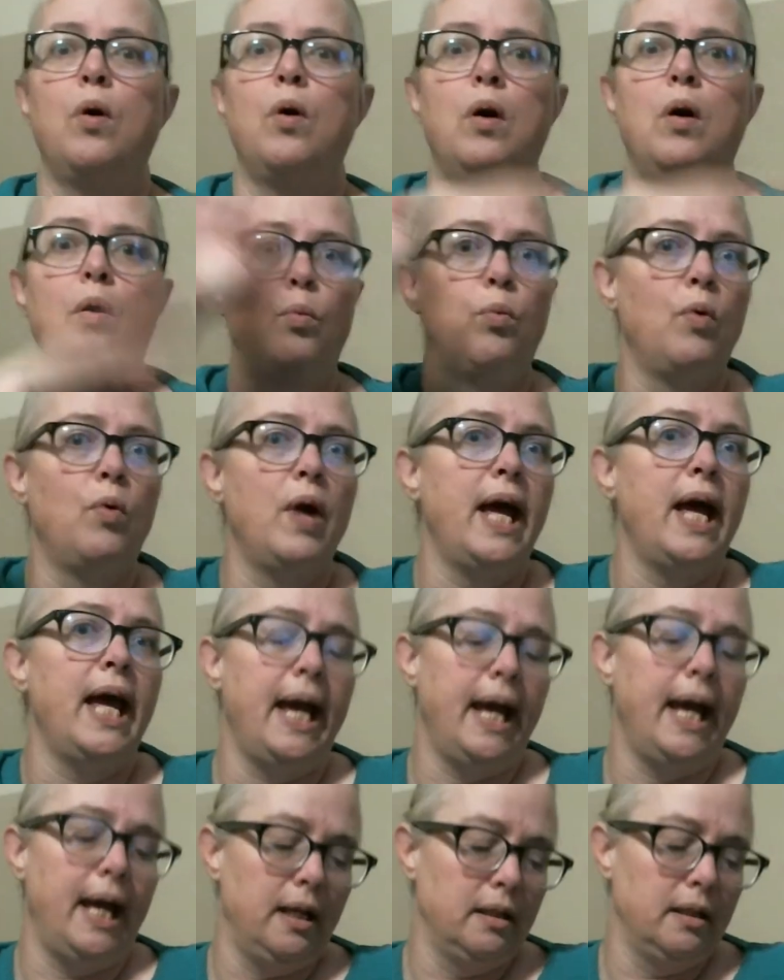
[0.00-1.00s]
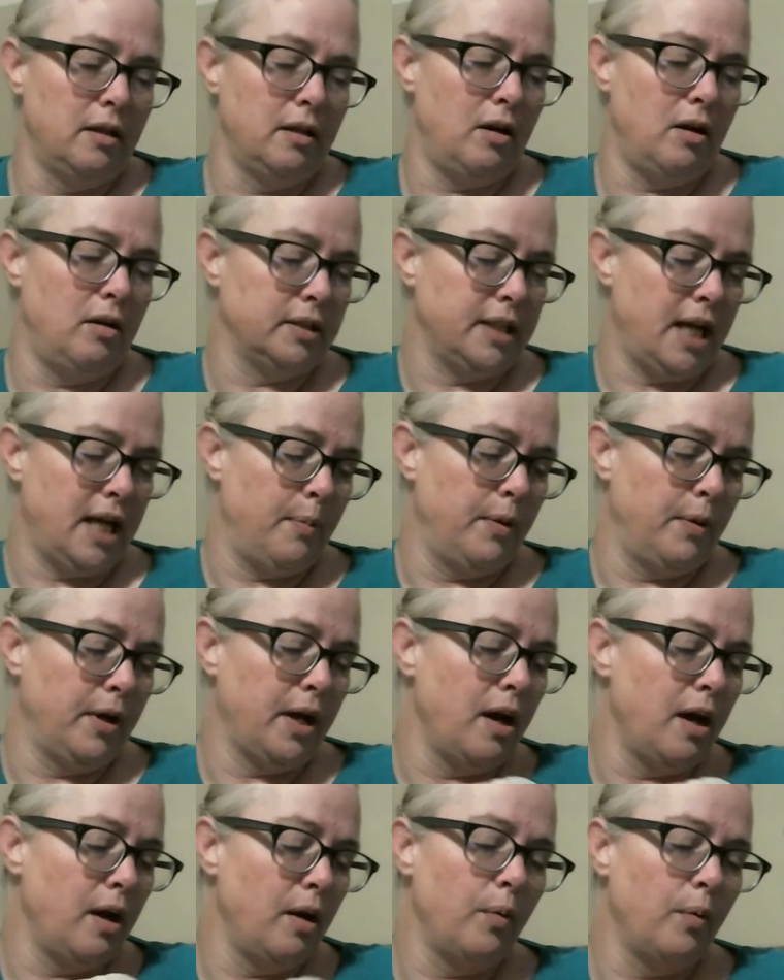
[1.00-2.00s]
way long time
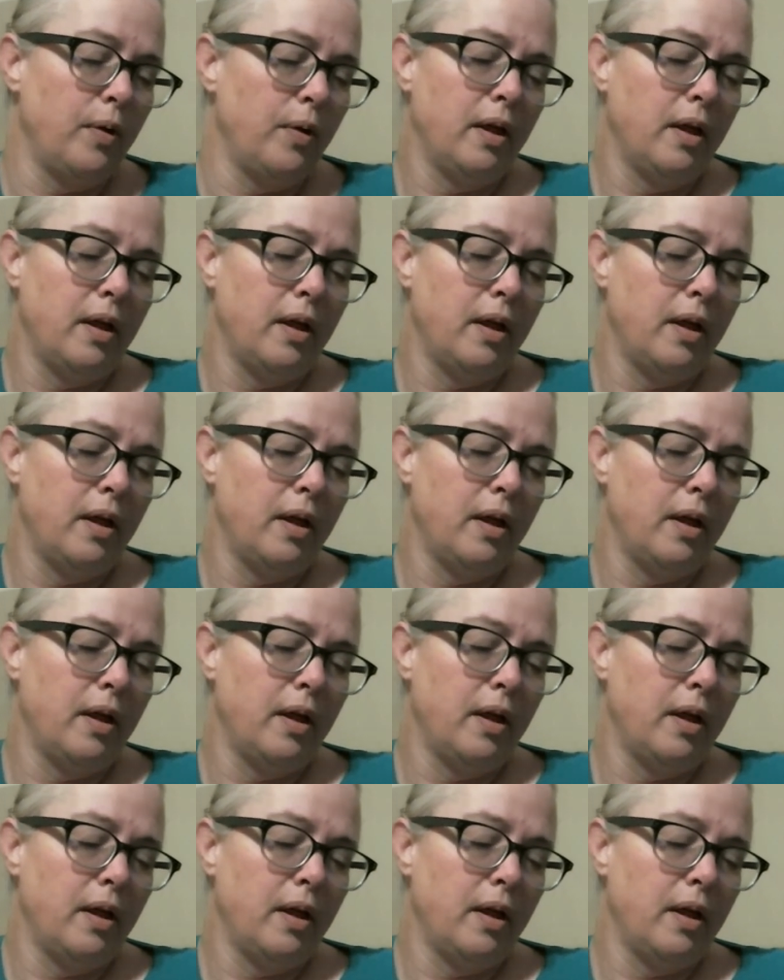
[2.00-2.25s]
ago.